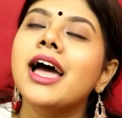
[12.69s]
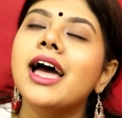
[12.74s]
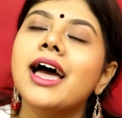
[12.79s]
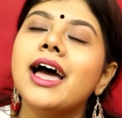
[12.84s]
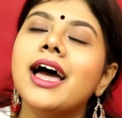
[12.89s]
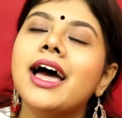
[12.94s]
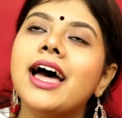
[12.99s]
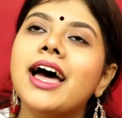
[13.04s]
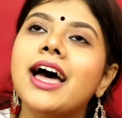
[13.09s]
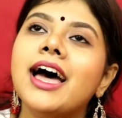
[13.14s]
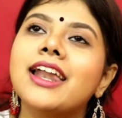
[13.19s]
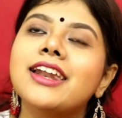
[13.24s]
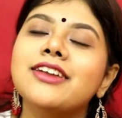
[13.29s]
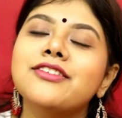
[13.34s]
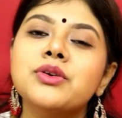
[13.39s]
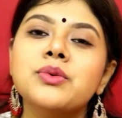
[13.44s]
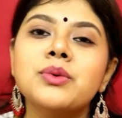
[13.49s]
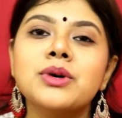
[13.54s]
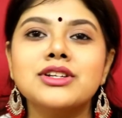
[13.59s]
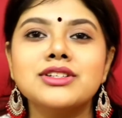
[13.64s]
And if
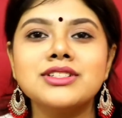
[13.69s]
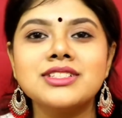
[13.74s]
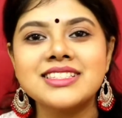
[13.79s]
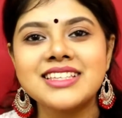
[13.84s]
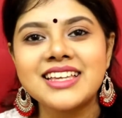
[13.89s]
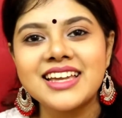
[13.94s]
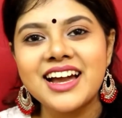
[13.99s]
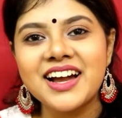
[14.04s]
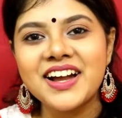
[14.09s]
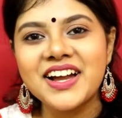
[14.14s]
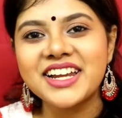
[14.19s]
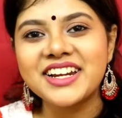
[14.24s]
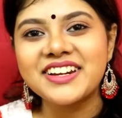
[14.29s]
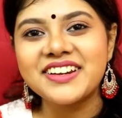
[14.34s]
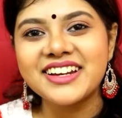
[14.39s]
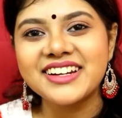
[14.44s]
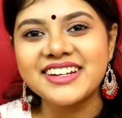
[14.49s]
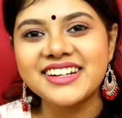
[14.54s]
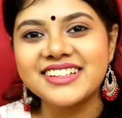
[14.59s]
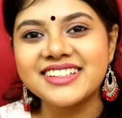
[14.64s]
you want to see how I
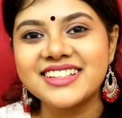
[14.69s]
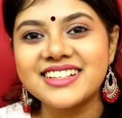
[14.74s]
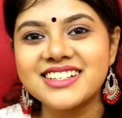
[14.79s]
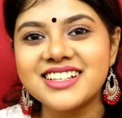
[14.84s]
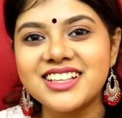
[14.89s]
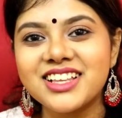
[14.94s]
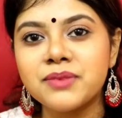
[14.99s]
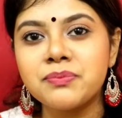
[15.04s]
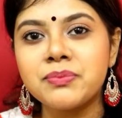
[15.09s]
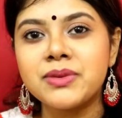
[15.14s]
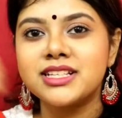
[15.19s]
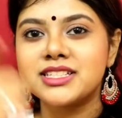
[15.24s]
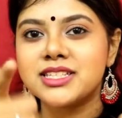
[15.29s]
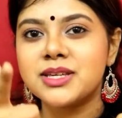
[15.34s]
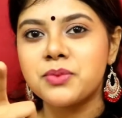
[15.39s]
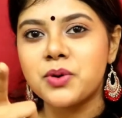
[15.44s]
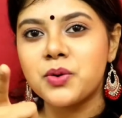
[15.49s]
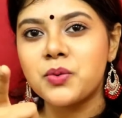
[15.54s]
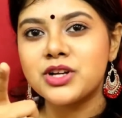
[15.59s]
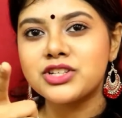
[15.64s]
created this look, please
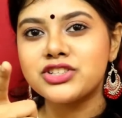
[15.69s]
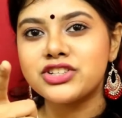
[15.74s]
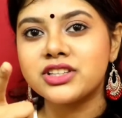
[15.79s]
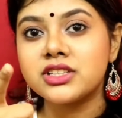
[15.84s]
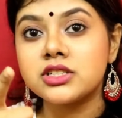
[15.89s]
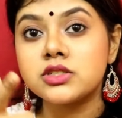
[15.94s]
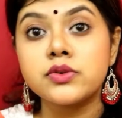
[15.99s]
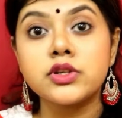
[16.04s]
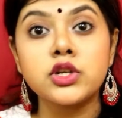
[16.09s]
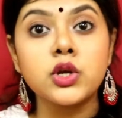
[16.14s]
keep on watching this video.